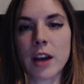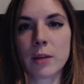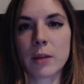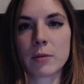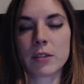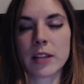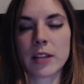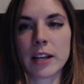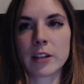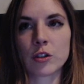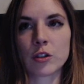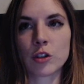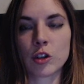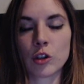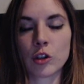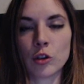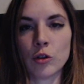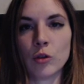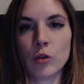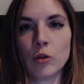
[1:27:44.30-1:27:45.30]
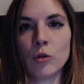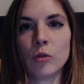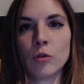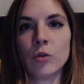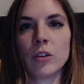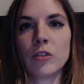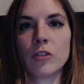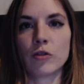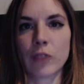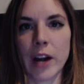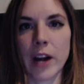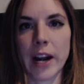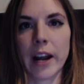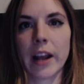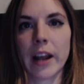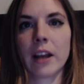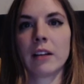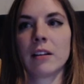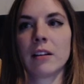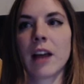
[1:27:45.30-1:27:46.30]
it was like too
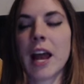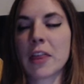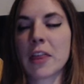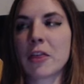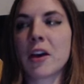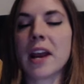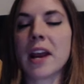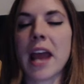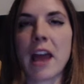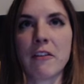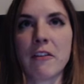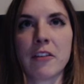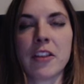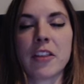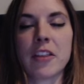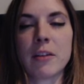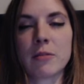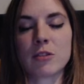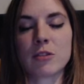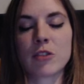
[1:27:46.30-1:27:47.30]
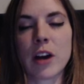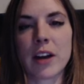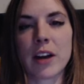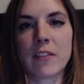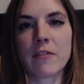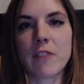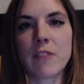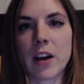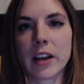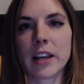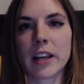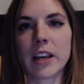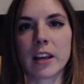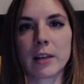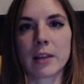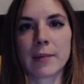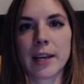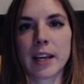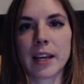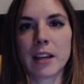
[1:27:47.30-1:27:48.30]
draining. I thought everything was trying to fucking kill
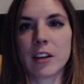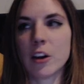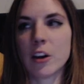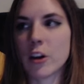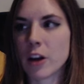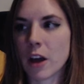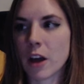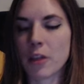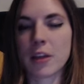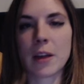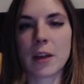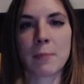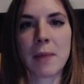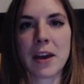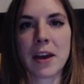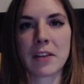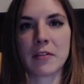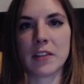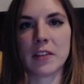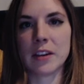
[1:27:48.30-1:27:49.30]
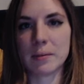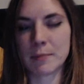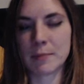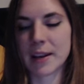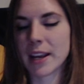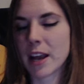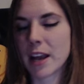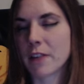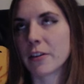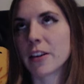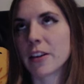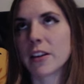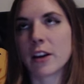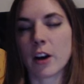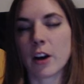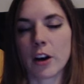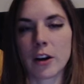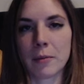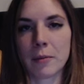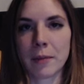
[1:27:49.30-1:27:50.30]
me. Nothing benefited me. Everything
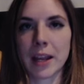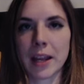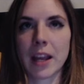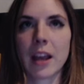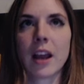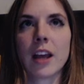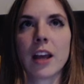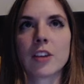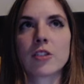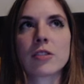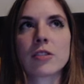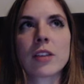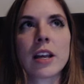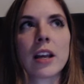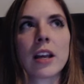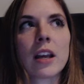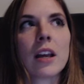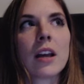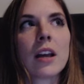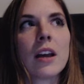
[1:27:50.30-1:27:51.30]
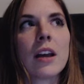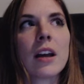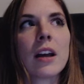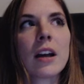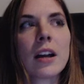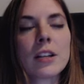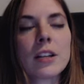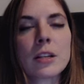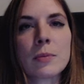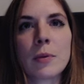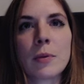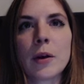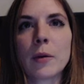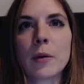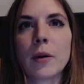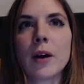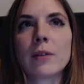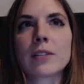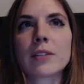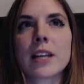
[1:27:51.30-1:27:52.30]
hurt me. And I just like got to the point where
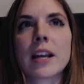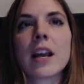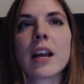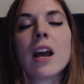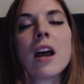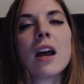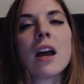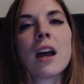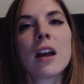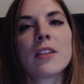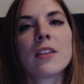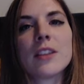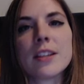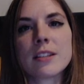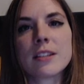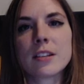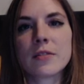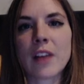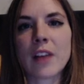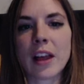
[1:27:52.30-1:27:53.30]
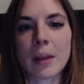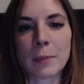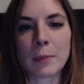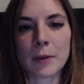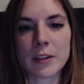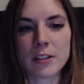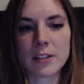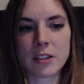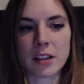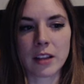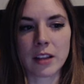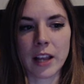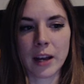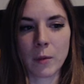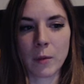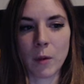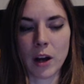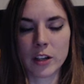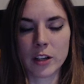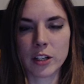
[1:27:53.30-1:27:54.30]
I was like, these developers like
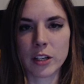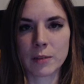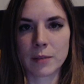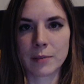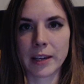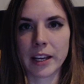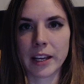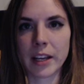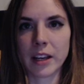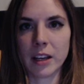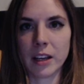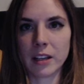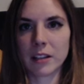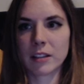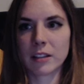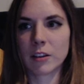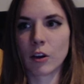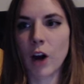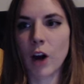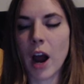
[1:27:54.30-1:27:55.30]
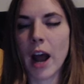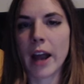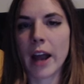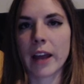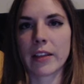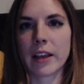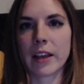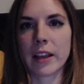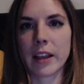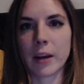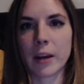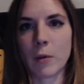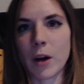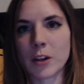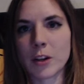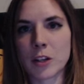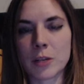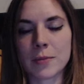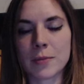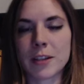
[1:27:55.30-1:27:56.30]
watching me cry. They like
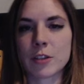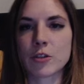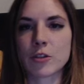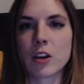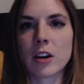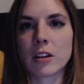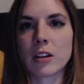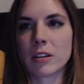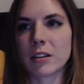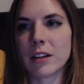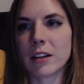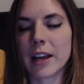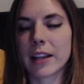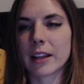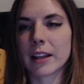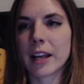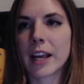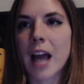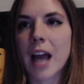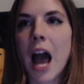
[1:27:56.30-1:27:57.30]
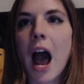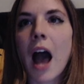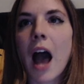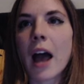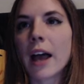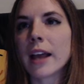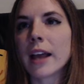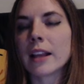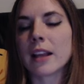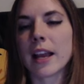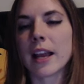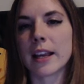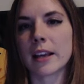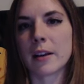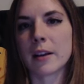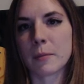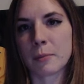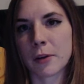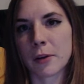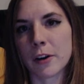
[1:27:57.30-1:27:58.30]
watching me struggle. And like I like
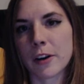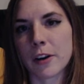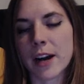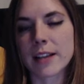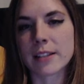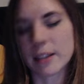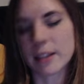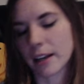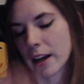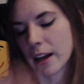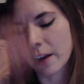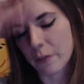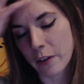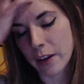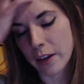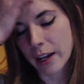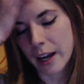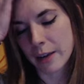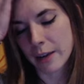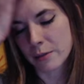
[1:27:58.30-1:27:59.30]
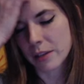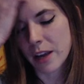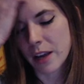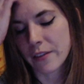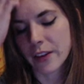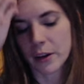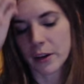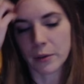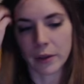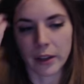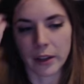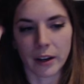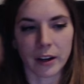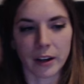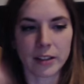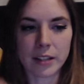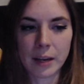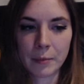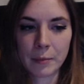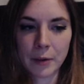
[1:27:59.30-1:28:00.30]
progressing. I felt like I was having a really hard
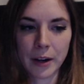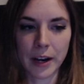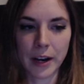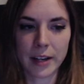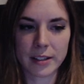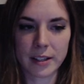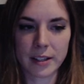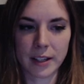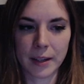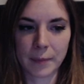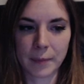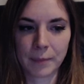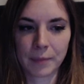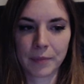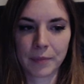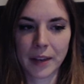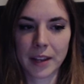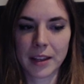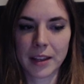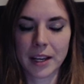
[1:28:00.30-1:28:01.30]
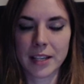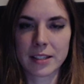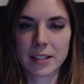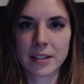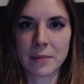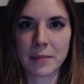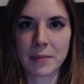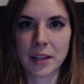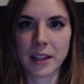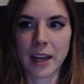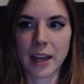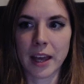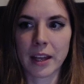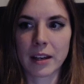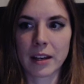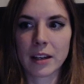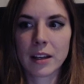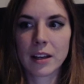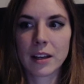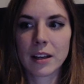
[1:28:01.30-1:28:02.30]
time progressing. I think it's something that
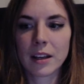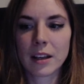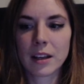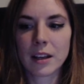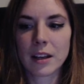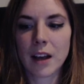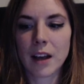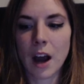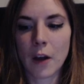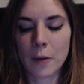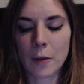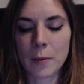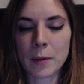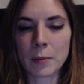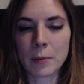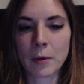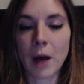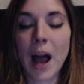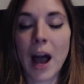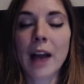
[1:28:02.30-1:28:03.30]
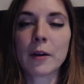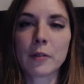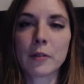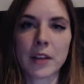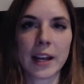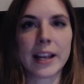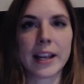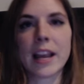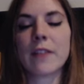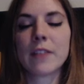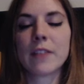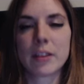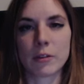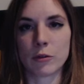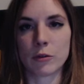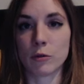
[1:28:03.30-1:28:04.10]
other people, I don't think I gave it